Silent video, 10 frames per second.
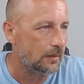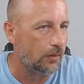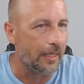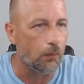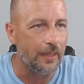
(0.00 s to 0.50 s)

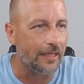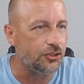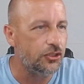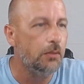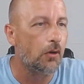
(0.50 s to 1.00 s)
Okay, we got
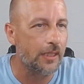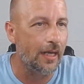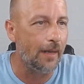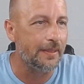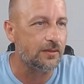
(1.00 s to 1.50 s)
2 more
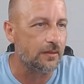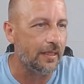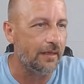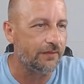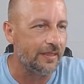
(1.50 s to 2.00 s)
comments
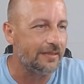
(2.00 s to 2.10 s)
left.